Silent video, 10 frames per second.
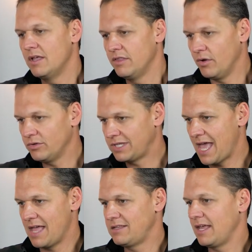Those
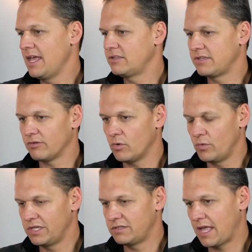can take several
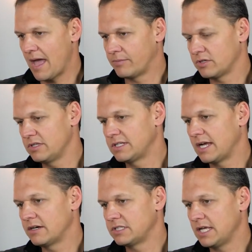weeks to capture the
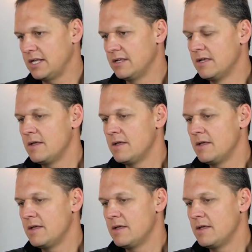entire site,